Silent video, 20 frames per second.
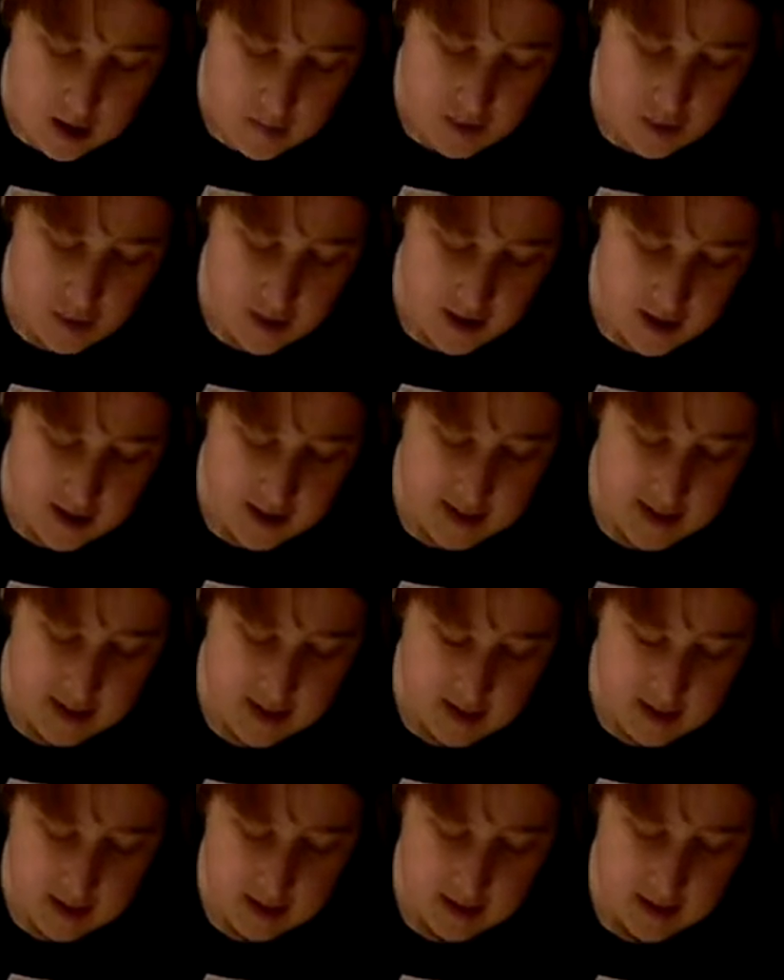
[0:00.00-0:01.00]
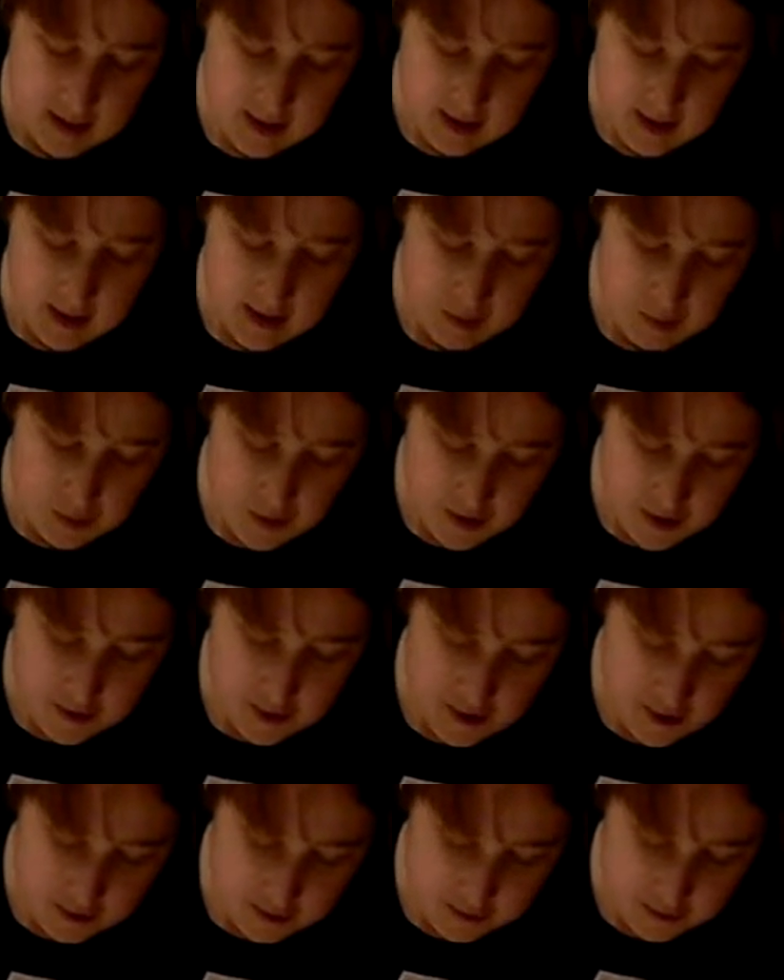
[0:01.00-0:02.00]
But we're going to take the brown
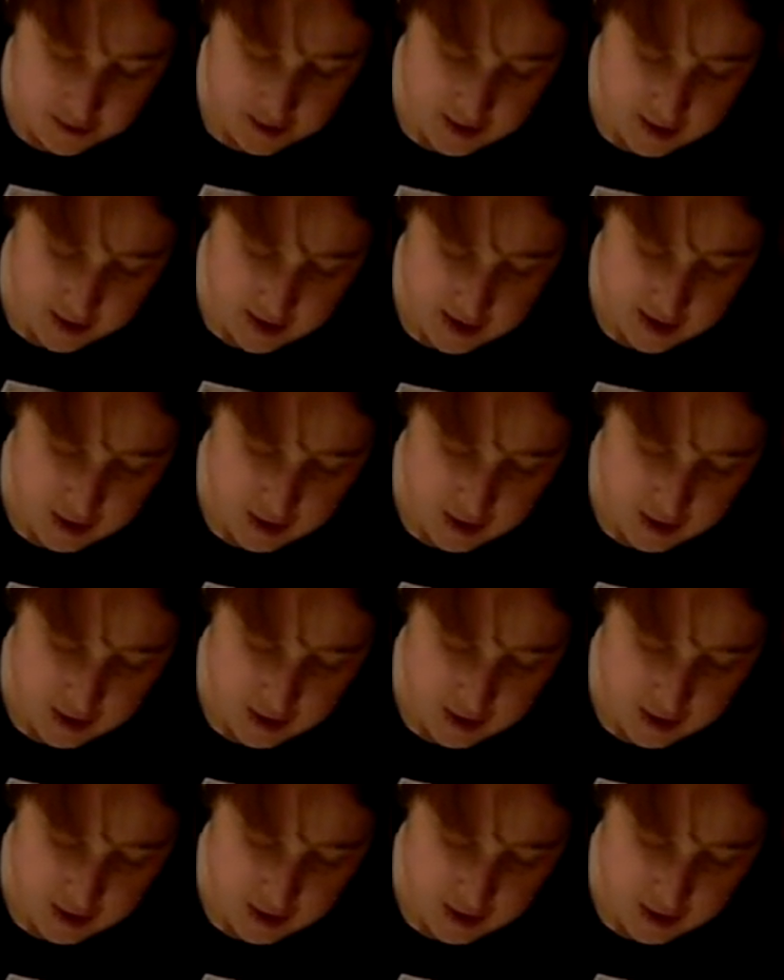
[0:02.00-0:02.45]
off with